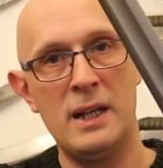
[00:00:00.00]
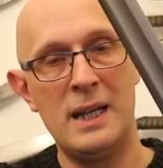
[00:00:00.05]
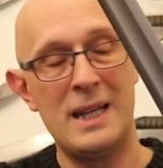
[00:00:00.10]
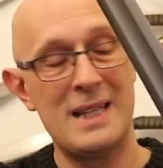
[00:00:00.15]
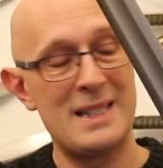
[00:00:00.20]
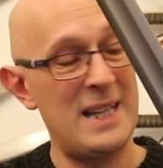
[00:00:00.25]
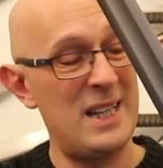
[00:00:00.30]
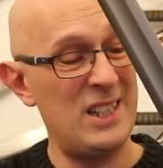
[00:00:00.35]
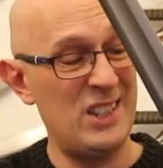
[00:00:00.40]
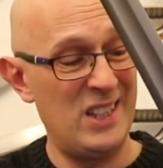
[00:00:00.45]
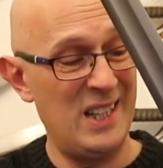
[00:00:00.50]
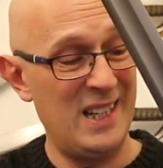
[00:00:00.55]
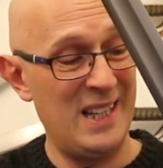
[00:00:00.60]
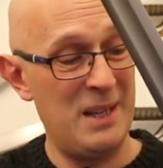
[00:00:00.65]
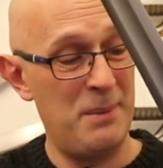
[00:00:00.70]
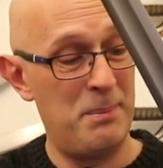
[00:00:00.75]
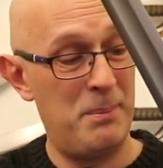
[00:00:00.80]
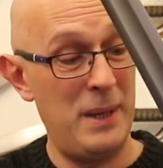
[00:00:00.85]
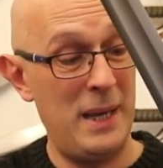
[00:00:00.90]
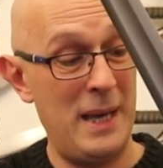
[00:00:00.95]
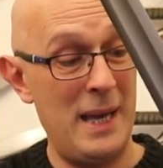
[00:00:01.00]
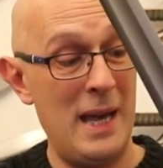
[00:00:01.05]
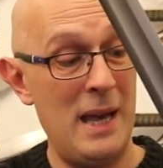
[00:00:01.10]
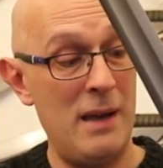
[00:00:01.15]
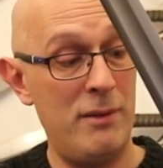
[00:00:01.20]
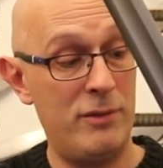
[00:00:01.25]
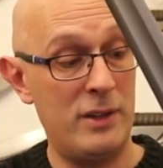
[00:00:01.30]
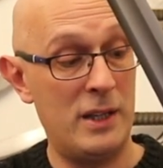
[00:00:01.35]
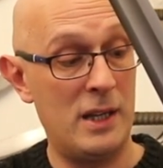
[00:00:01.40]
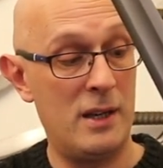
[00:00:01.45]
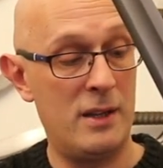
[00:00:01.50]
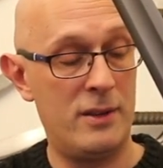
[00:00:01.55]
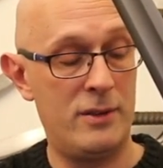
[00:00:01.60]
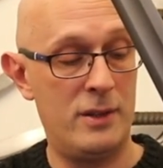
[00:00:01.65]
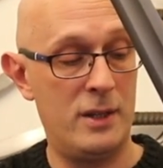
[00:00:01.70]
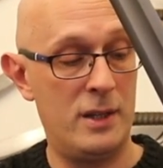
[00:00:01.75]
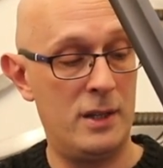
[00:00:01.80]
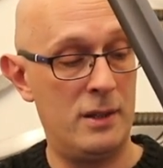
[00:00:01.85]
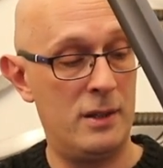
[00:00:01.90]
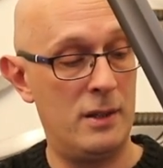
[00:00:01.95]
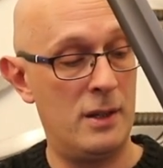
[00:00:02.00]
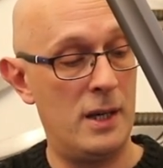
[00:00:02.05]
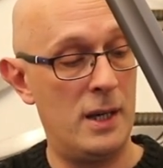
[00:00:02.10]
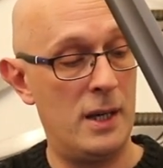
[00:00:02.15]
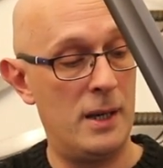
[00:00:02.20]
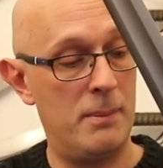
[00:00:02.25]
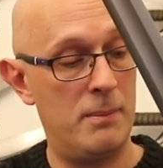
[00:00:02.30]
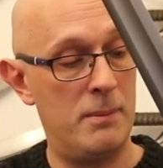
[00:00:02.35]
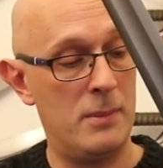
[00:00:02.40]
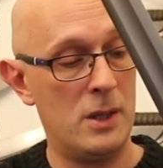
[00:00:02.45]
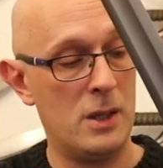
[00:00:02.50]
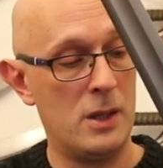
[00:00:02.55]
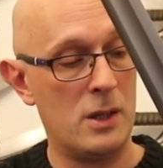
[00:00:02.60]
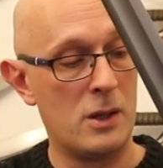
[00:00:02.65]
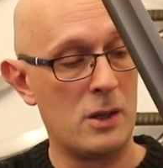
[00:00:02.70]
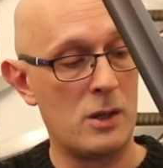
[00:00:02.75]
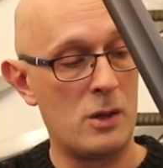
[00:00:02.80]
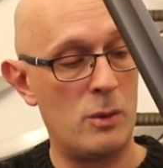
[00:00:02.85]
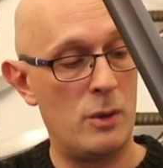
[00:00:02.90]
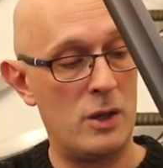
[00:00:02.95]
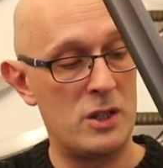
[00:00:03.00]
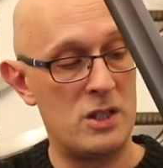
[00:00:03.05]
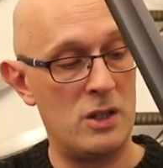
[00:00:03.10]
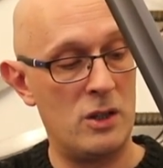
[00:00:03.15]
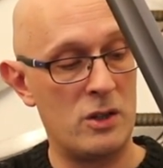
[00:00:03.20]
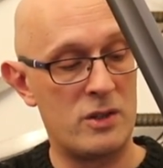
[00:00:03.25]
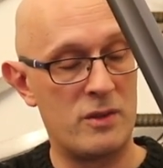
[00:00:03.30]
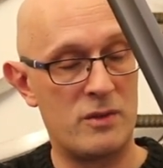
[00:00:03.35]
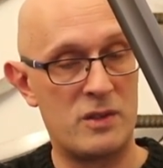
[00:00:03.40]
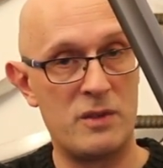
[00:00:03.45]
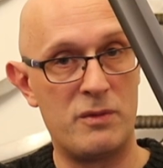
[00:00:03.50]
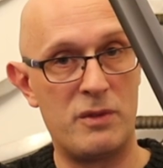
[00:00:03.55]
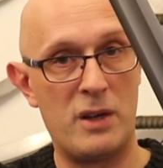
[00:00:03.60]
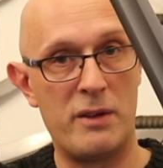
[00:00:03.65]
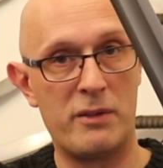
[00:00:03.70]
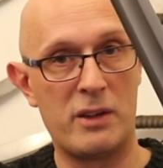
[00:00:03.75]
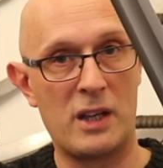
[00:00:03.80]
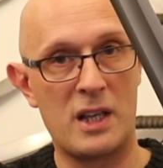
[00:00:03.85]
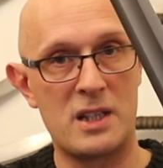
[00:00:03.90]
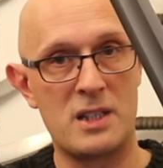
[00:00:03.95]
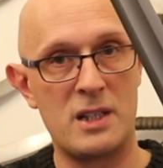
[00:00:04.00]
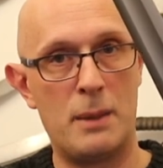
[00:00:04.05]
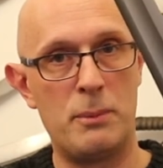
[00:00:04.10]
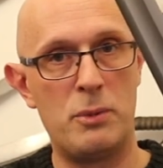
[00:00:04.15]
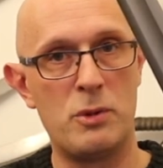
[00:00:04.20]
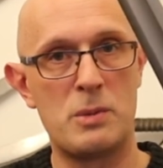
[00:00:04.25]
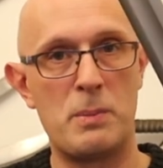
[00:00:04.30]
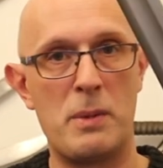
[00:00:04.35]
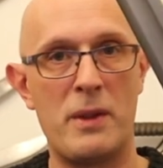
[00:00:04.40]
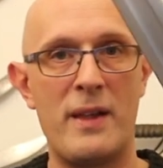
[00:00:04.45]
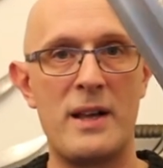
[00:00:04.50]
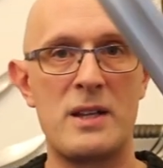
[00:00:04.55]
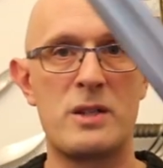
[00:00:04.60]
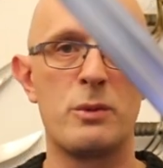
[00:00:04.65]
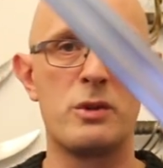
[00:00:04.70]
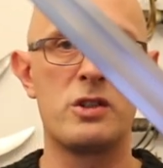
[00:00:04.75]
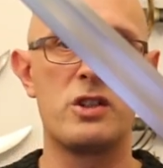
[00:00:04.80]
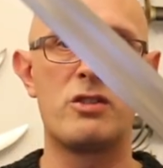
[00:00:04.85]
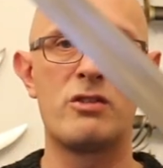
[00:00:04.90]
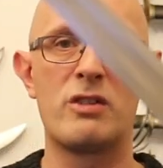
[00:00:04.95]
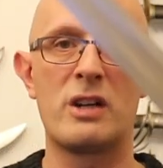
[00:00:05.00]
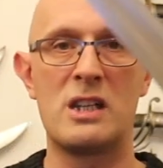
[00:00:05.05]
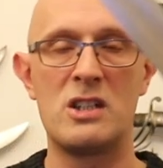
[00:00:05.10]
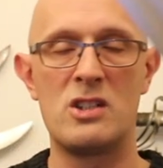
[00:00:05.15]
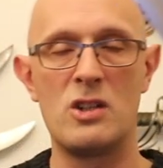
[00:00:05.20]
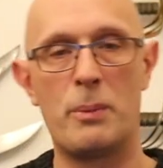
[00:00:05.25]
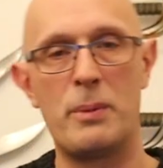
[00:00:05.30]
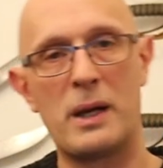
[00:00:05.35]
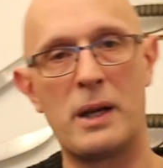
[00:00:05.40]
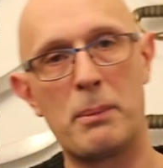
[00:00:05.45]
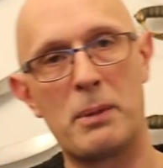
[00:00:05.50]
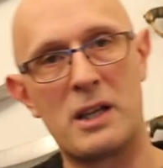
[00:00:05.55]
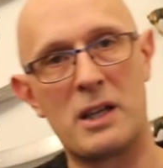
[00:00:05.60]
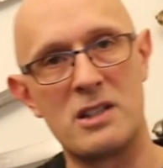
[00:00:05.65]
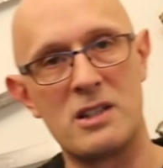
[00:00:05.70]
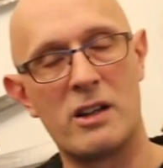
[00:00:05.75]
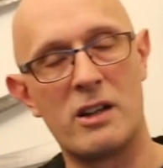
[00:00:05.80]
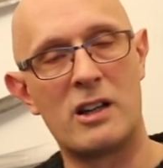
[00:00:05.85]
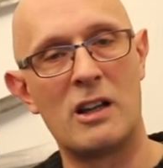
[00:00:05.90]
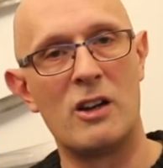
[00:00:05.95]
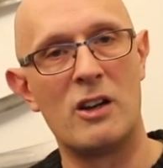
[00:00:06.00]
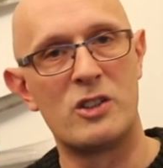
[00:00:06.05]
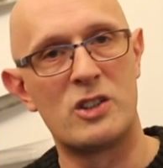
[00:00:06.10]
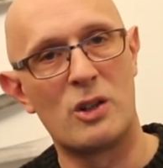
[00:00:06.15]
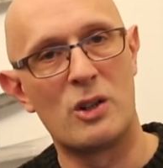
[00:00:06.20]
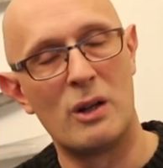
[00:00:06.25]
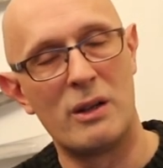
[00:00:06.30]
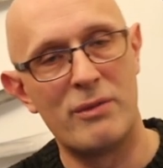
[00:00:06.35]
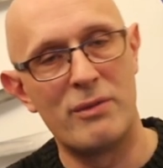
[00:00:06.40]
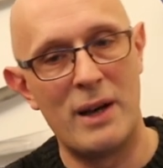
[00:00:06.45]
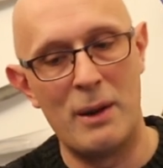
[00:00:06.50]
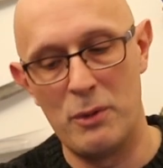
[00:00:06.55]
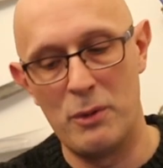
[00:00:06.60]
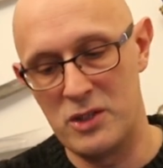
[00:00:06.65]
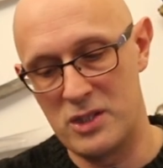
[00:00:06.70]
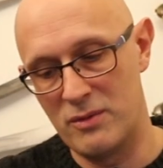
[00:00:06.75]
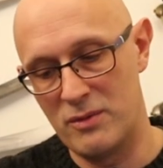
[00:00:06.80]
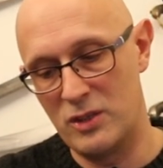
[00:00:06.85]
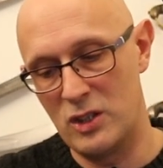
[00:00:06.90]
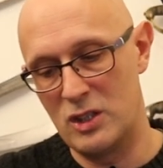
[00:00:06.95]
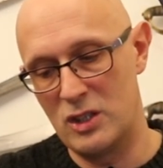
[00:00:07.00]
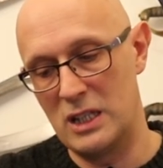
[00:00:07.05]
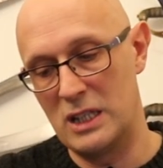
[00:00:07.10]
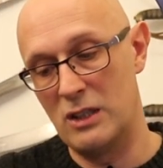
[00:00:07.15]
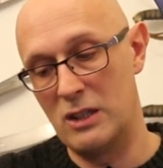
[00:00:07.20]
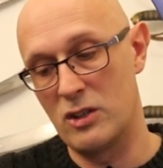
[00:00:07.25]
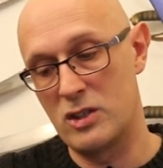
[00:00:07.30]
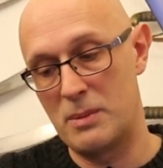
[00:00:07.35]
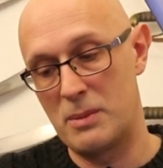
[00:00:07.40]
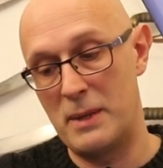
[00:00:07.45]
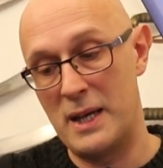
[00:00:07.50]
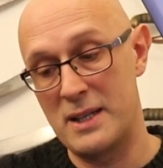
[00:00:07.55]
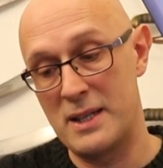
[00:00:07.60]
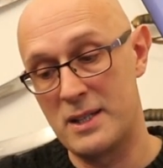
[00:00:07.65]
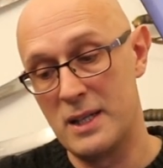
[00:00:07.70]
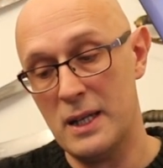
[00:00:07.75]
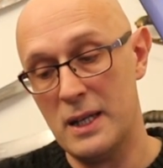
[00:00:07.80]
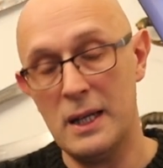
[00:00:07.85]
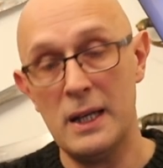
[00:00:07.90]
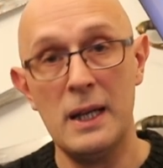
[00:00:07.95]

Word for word: It's actually a bit heavier than quite a lot of surviving examples, but that's always a tricky topic because archaeologically found ones have usually lost mass.